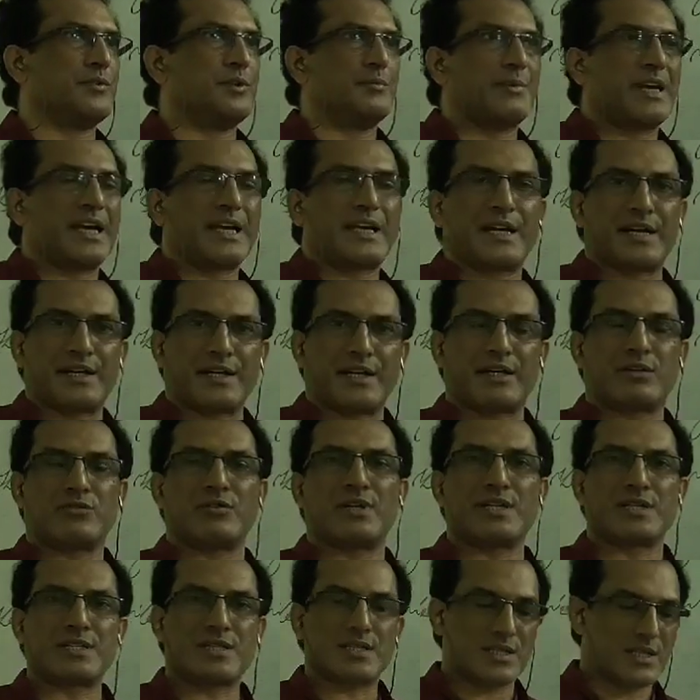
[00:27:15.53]
we make a
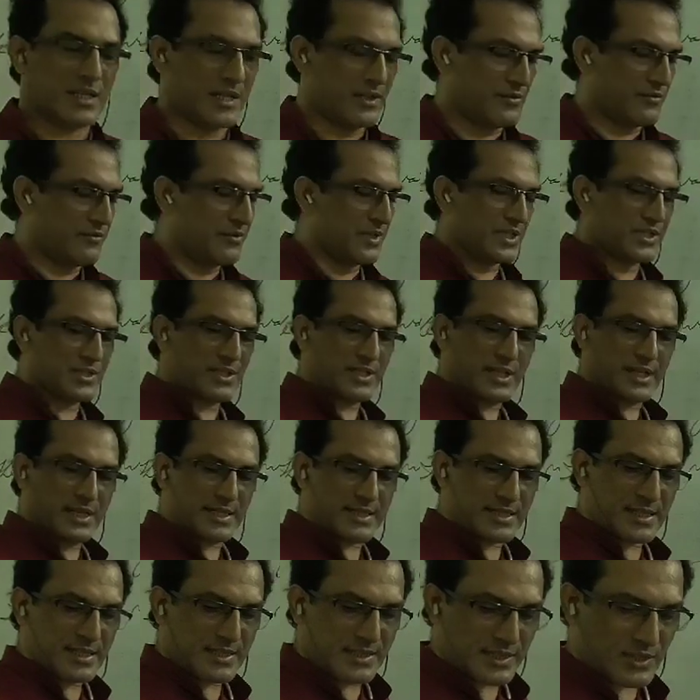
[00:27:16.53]
request, a wish,
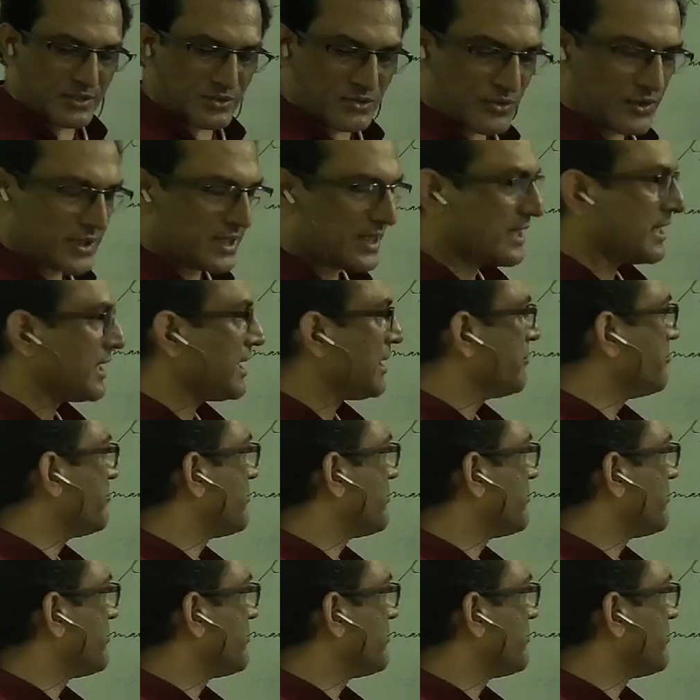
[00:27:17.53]
etc. So in